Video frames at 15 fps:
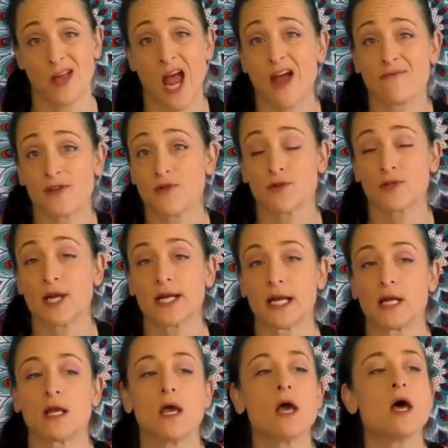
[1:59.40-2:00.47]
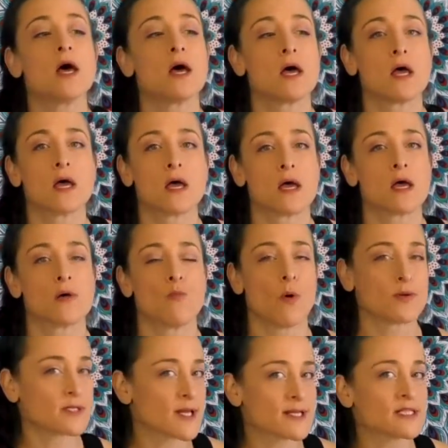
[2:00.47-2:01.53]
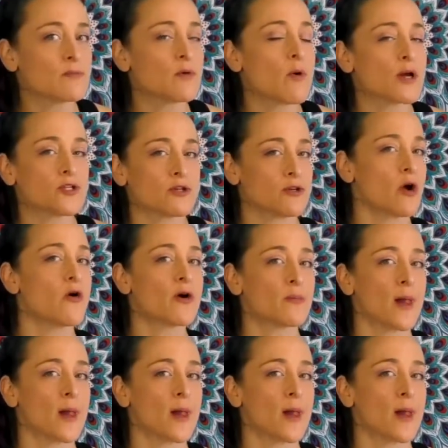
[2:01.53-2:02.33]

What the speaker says: I've never done it. When was the last time you washed your yoga